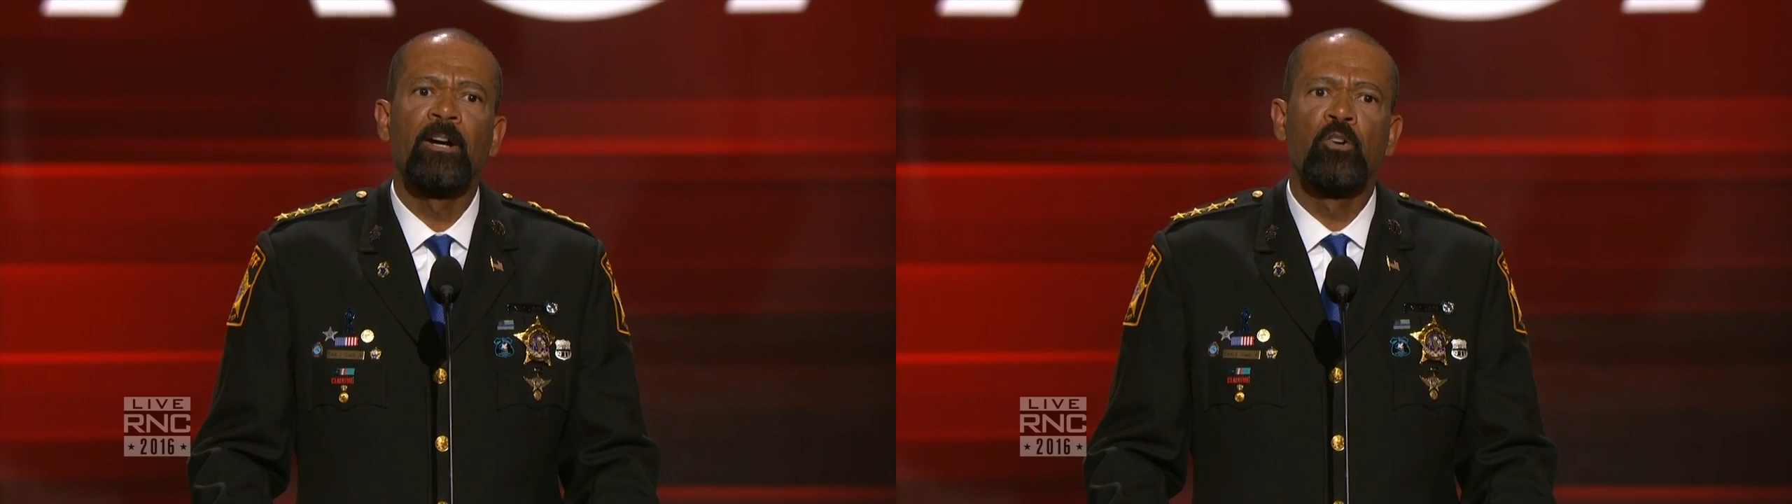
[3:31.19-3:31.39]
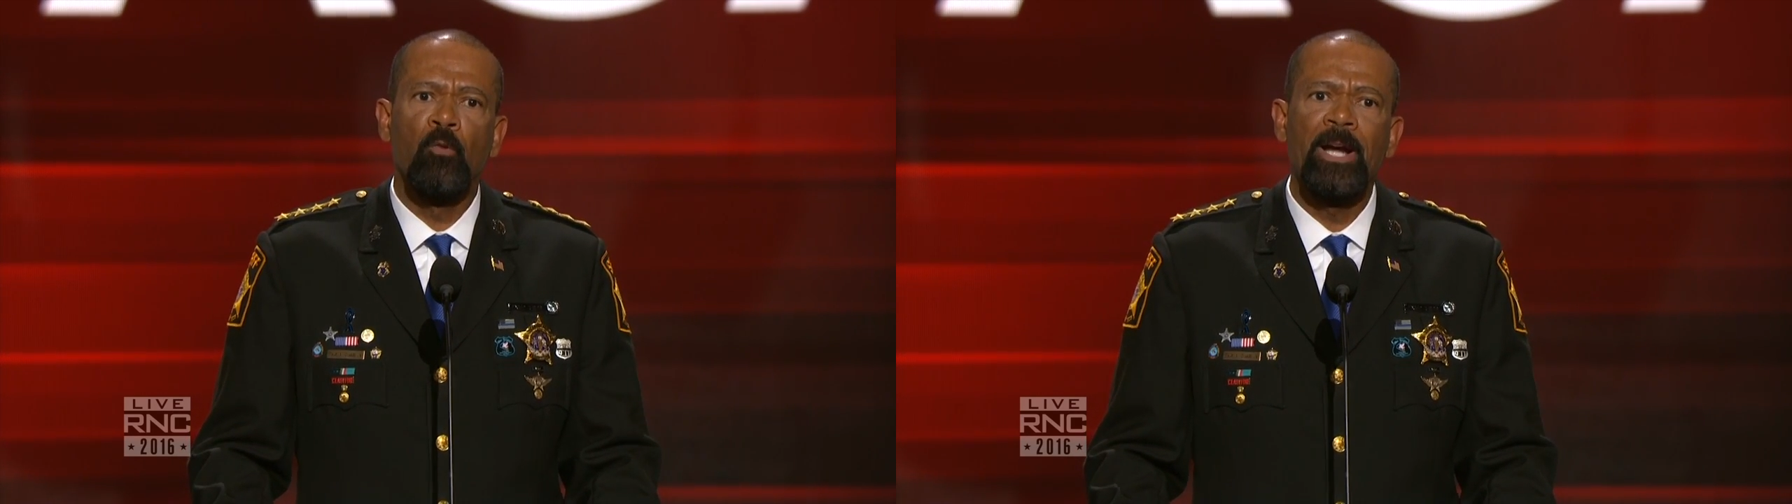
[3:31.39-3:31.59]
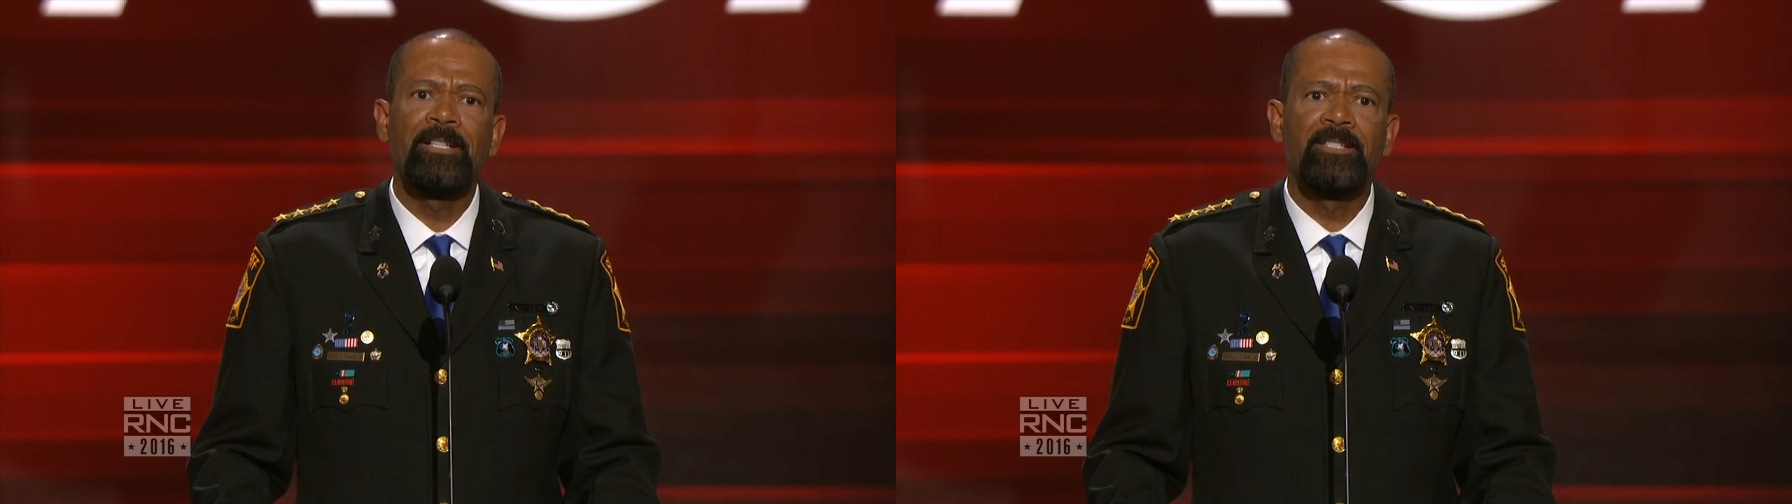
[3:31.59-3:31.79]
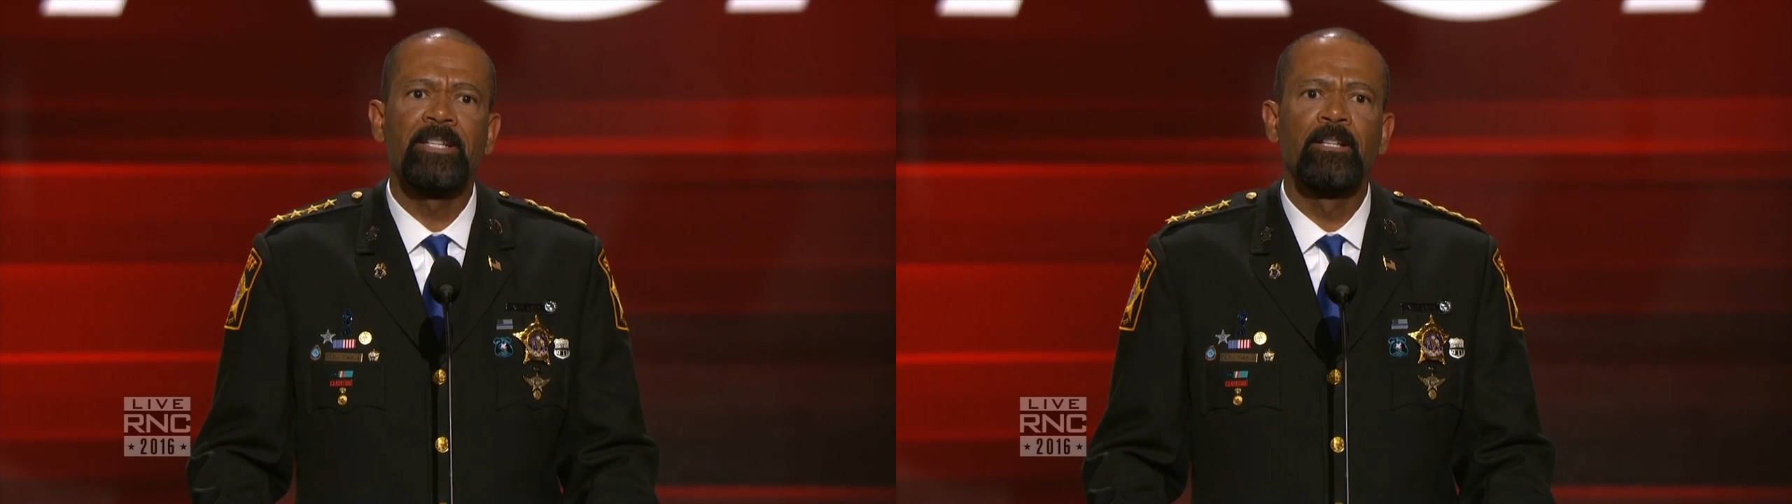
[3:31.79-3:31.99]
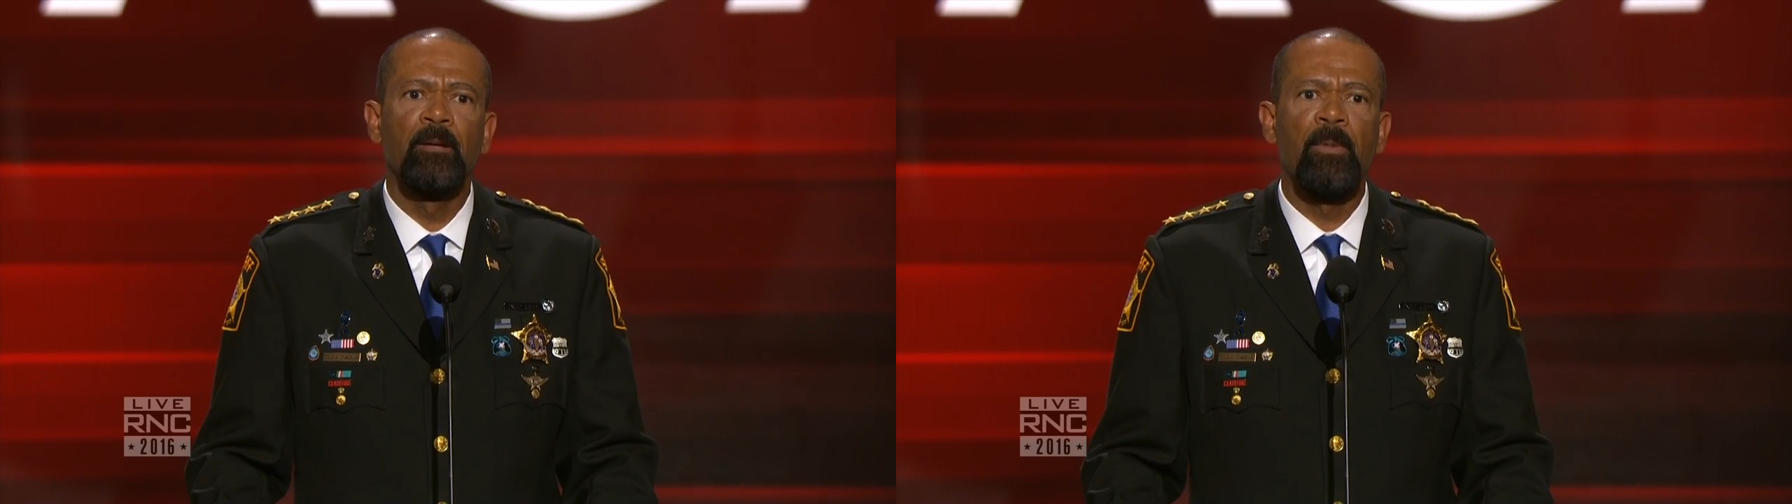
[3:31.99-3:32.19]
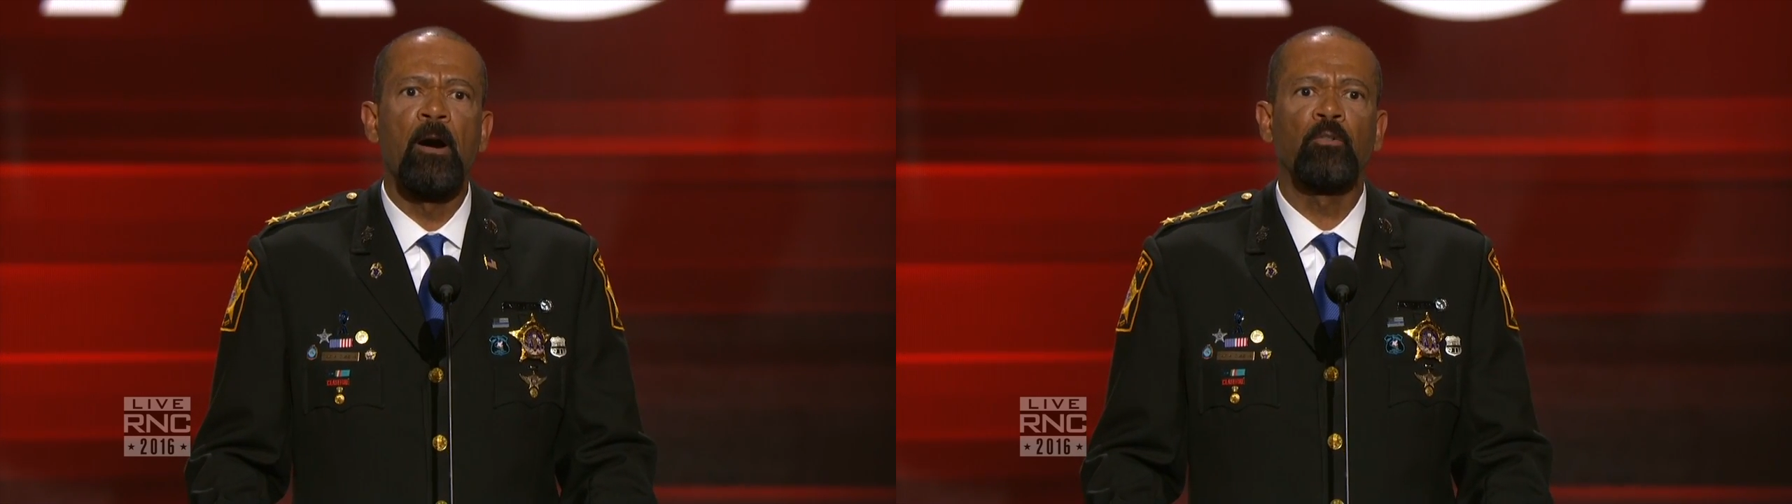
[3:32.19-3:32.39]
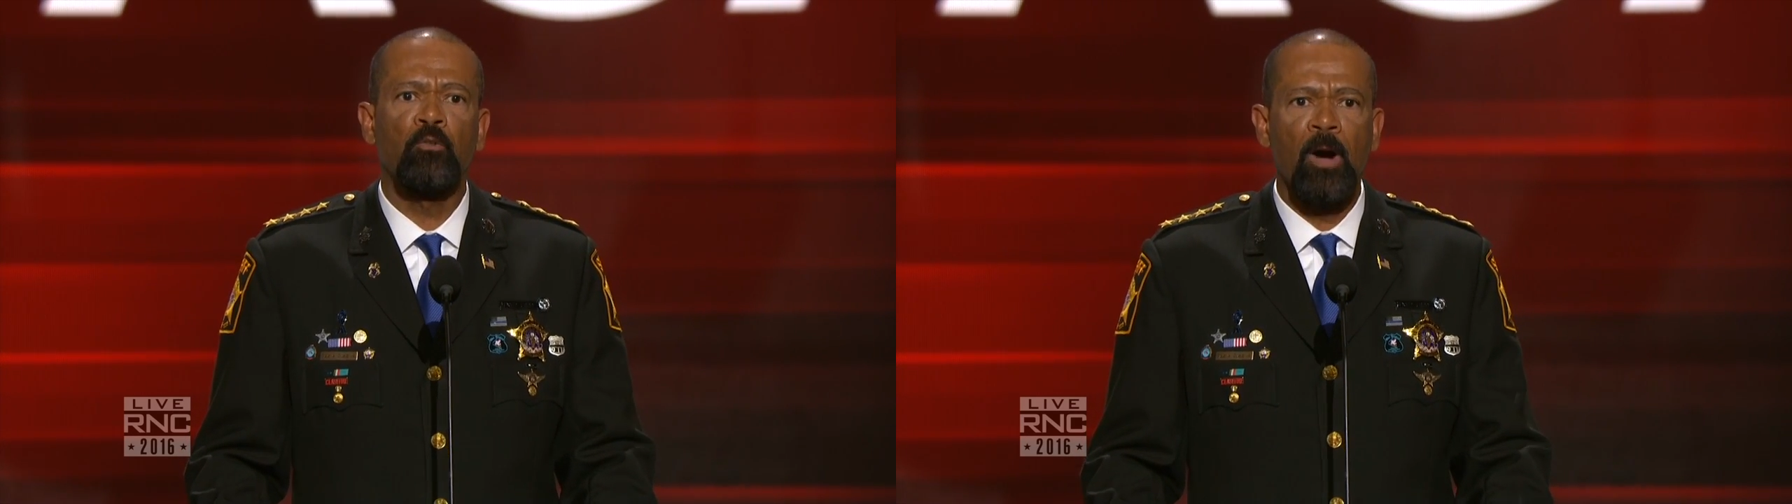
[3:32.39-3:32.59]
a great deal about